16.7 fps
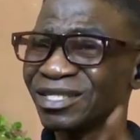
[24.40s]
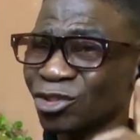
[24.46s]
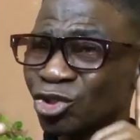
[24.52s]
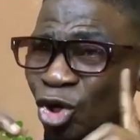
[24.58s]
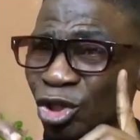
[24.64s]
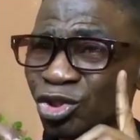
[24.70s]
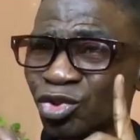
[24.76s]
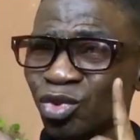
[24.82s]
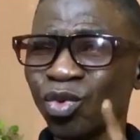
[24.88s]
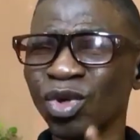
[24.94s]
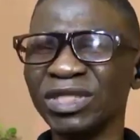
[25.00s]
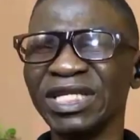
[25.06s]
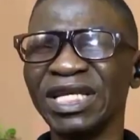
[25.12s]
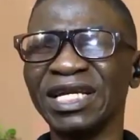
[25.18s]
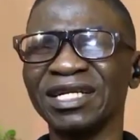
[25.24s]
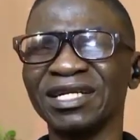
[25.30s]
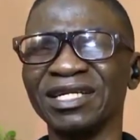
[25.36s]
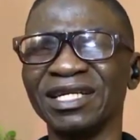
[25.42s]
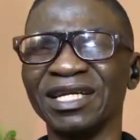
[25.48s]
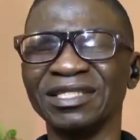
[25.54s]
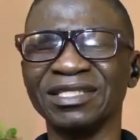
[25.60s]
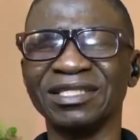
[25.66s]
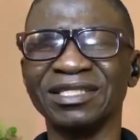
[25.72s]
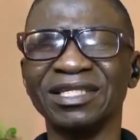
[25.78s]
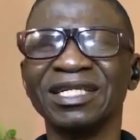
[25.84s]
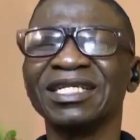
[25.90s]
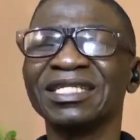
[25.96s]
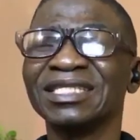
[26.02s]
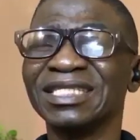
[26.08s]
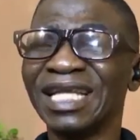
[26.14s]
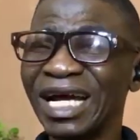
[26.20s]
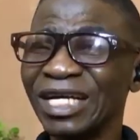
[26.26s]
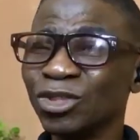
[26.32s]
just one ingredient
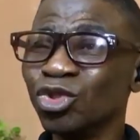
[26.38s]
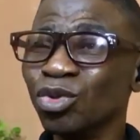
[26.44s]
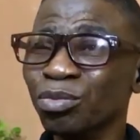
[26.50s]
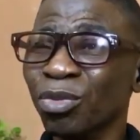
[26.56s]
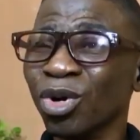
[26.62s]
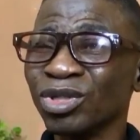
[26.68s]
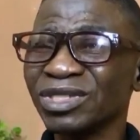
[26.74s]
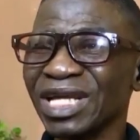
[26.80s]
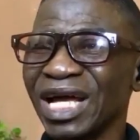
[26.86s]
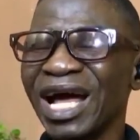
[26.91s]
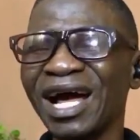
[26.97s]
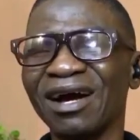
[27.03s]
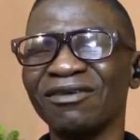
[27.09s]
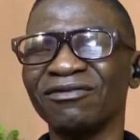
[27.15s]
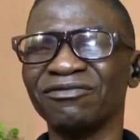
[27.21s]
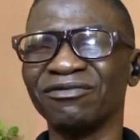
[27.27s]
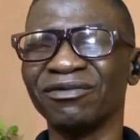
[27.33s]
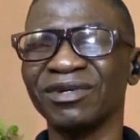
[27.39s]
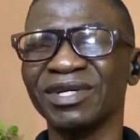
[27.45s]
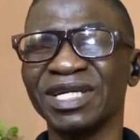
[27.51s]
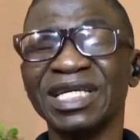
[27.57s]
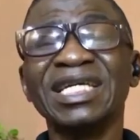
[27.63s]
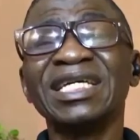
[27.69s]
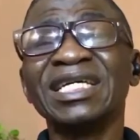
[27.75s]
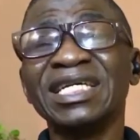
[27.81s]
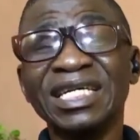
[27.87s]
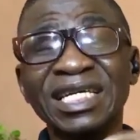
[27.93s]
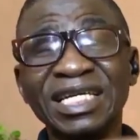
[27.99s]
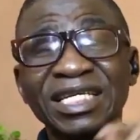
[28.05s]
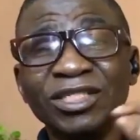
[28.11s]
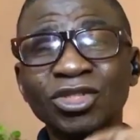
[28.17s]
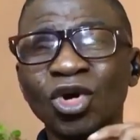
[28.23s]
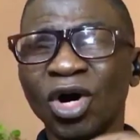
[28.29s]
that you must have
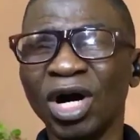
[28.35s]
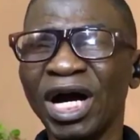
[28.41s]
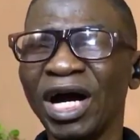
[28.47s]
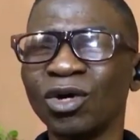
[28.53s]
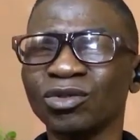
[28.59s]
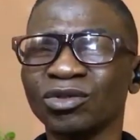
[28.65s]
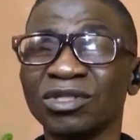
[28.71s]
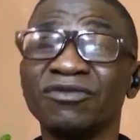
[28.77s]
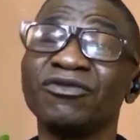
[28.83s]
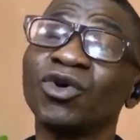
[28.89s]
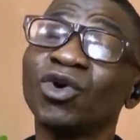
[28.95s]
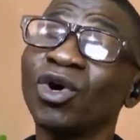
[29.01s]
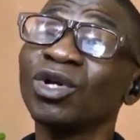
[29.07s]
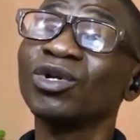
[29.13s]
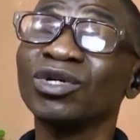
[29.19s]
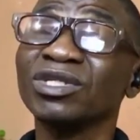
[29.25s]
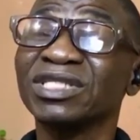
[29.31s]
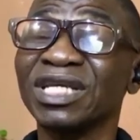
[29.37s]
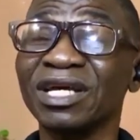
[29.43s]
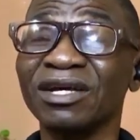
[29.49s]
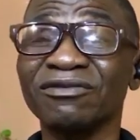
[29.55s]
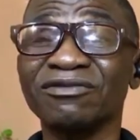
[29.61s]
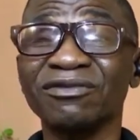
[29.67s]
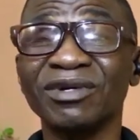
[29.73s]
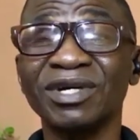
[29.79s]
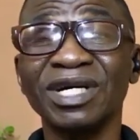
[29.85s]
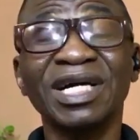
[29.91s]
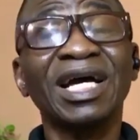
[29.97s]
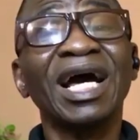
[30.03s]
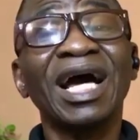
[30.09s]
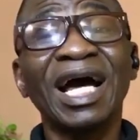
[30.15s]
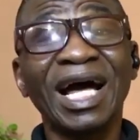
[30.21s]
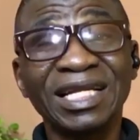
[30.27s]
in your house if you call yourself
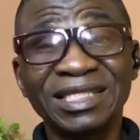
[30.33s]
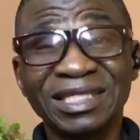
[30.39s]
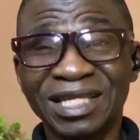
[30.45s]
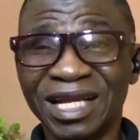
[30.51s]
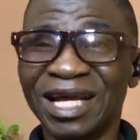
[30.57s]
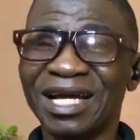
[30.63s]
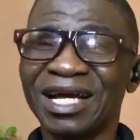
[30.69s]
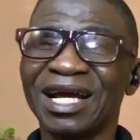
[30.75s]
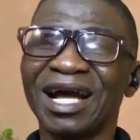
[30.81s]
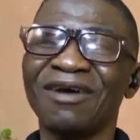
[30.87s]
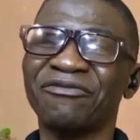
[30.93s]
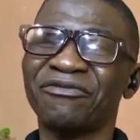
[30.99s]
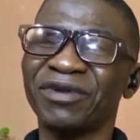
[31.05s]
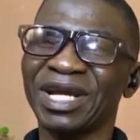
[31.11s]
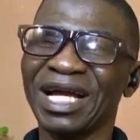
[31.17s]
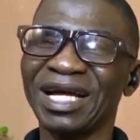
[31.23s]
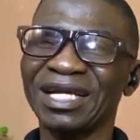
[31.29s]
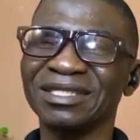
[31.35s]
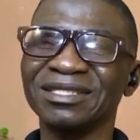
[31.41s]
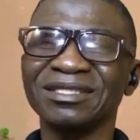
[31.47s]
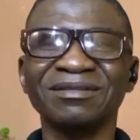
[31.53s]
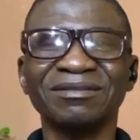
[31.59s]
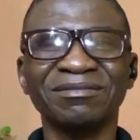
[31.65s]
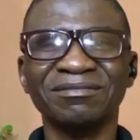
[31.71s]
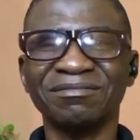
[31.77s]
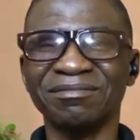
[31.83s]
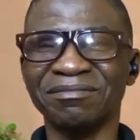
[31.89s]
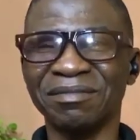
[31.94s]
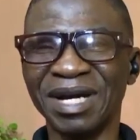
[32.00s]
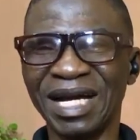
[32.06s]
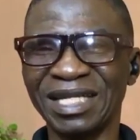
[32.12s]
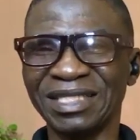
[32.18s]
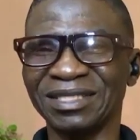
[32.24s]
an African
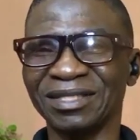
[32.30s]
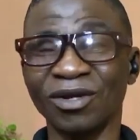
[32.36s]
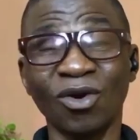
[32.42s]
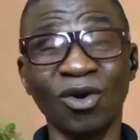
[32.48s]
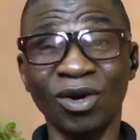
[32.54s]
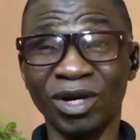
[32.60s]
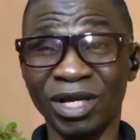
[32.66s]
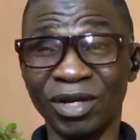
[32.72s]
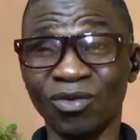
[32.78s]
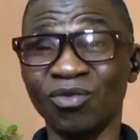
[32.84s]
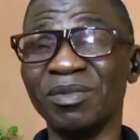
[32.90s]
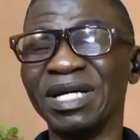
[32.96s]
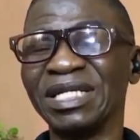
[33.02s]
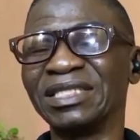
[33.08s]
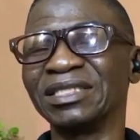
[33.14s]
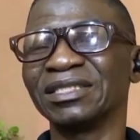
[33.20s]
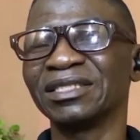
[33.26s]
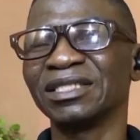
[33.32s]
man or a woman.